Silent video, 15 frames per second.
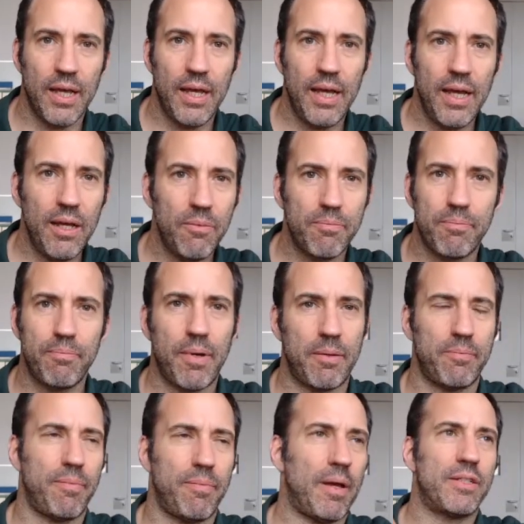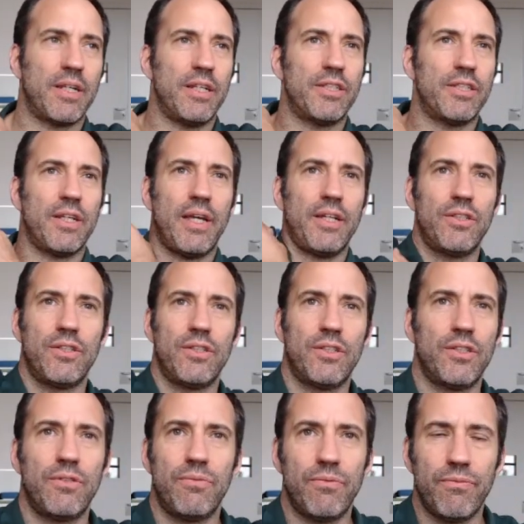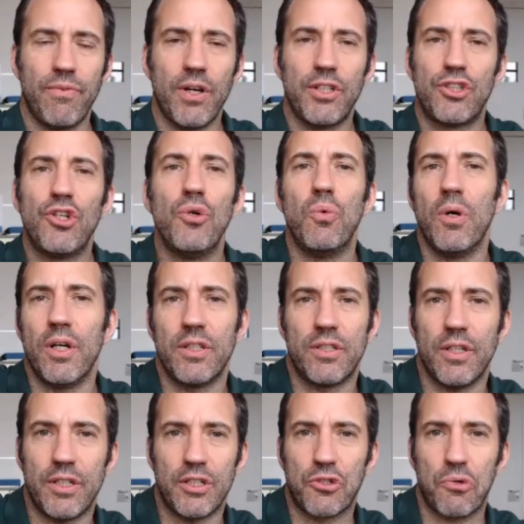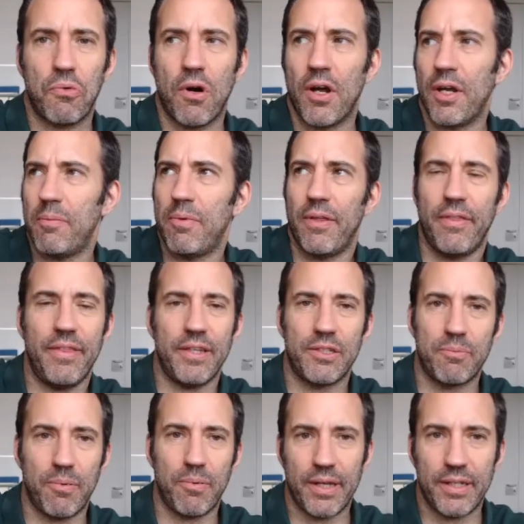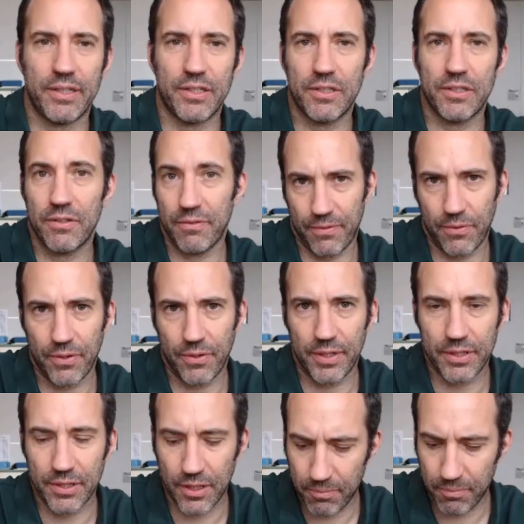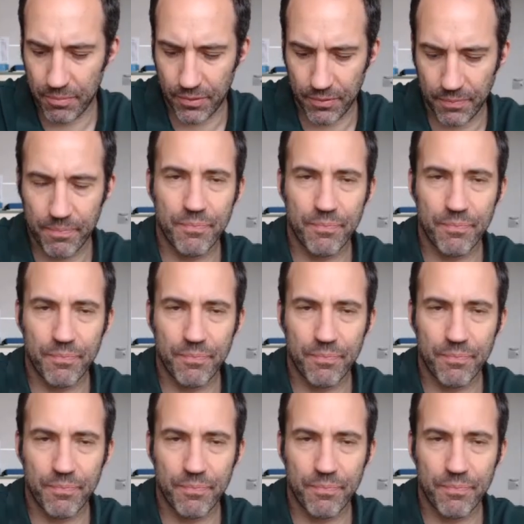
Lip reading: It's basically saying, find 2 words that describe this place, for example.